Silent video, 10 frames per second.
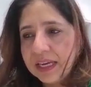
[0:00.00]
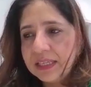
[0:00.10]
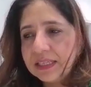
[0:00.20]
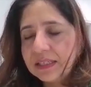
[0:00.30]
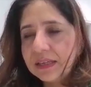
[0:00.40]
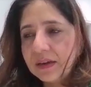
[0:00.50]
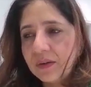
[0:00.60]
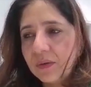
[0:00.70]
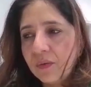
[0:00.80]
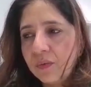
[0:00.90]
is
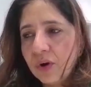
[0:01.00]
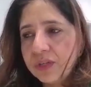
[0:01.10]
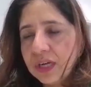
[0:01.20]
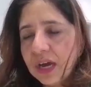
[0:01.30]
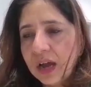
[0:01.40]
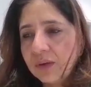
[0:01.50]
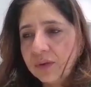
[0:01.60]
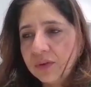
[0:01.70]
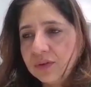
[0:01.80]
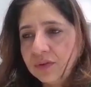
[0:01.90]
what I
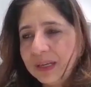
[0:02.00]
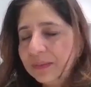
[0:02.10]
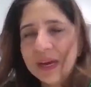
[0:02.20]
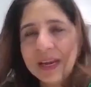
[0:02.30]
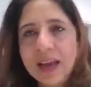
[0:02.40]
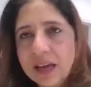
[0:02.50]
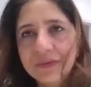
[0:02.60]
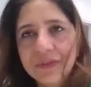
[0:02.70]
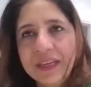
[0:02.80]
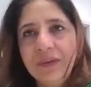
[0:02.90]
would do in my
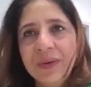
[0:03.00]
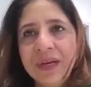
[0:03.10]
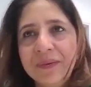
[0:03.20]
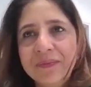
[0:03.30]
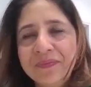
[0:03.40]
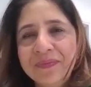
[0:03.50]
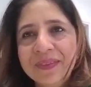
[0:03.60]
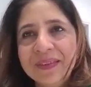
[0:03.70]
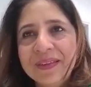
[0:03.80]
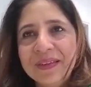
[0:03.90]
life anyway.
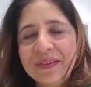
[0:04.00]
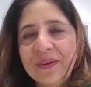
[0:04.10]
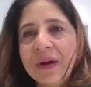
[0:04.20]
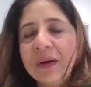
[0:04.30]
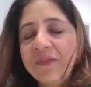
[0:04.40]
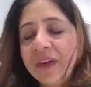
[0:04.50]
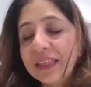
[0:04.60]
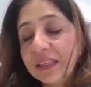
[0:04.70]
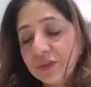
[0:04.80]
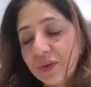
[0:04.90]
My
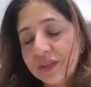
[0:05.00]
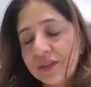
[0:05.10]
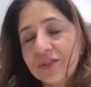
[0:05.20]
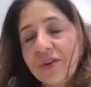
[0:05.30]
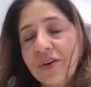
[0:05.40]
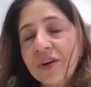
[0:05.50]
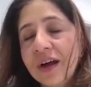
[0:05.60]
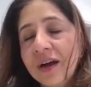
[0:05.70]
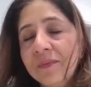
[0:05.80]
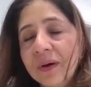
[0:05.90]
faith is quite
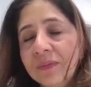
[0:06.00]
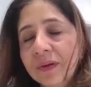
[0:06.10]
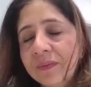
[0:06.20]
strong. I'm